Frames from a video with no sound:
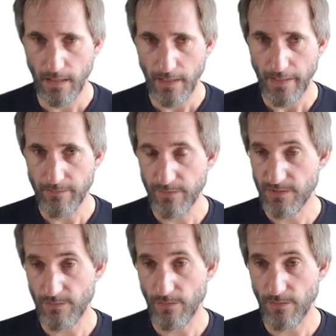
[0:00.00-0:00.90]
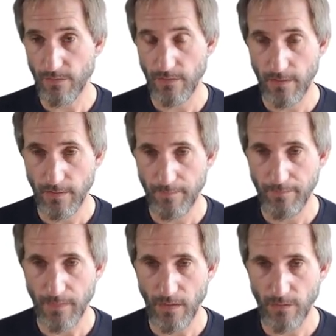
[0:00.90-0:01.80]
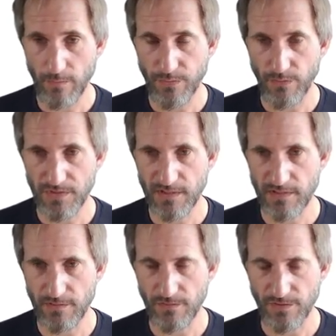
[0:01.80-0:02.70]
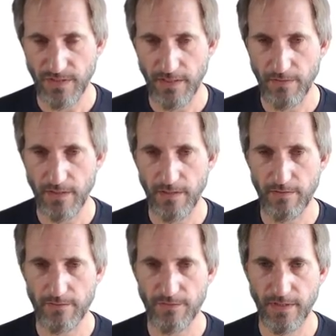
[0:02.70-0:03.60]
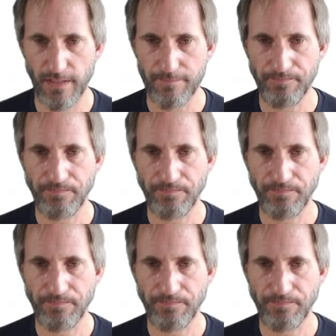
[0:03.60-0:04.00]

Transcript: and restore um, our processes in container here today.